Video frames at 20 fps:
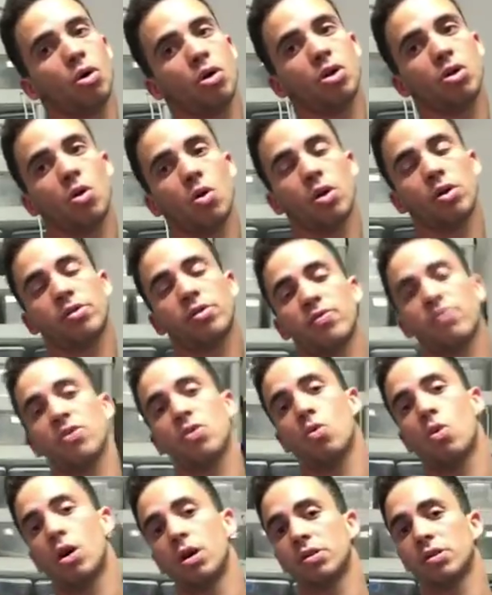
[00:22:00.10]
yours if you
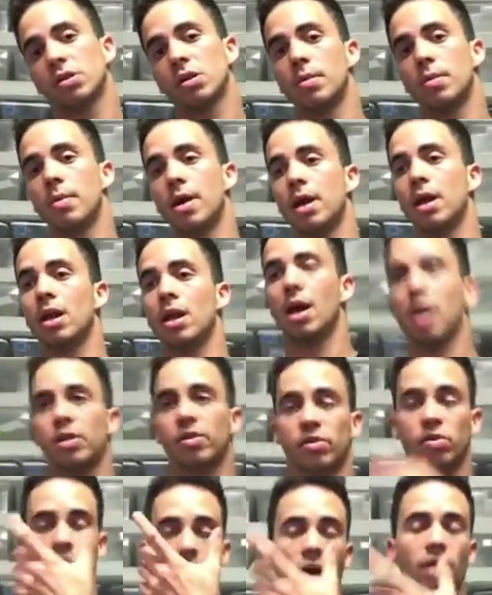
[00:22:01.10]
want some. I
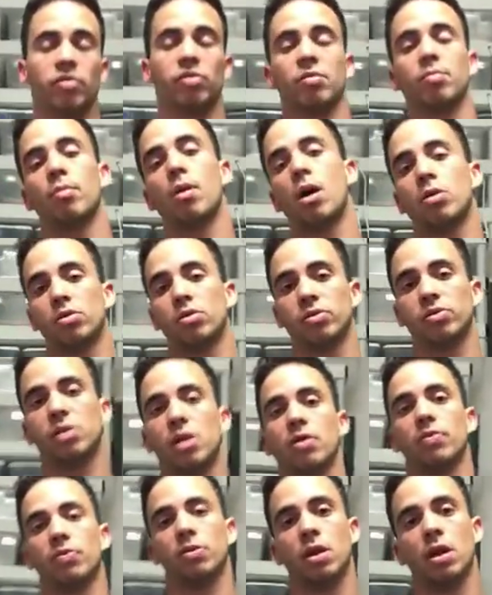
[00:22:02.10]
still have some bottles left.
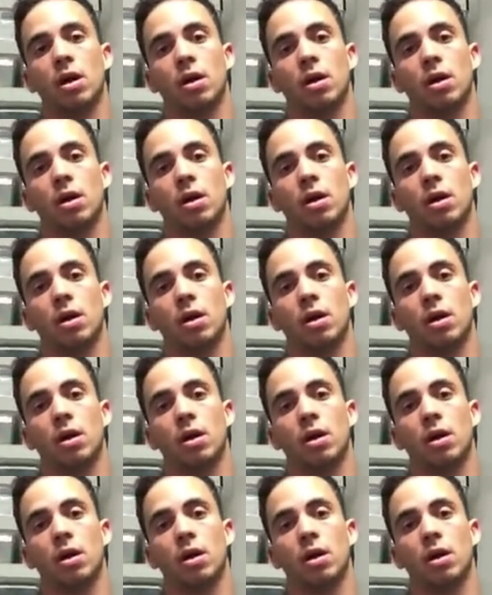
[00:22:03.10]
Yeah.